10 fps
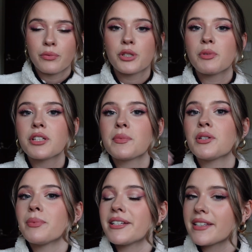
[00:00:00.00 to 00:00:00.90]
Which brings me
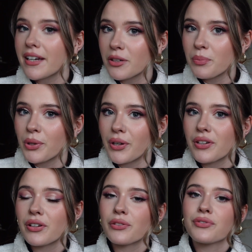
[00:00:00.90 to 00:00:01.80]
to my second
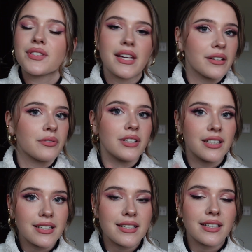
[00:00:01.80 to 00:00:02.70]
point of setting
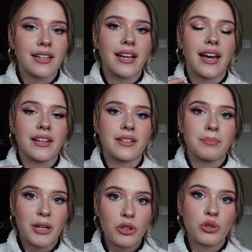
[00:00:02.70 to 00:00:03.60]
realistic and
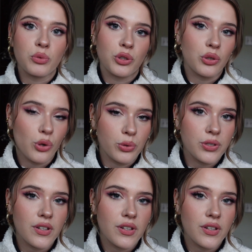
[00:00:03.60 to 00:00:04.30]
manageable goals.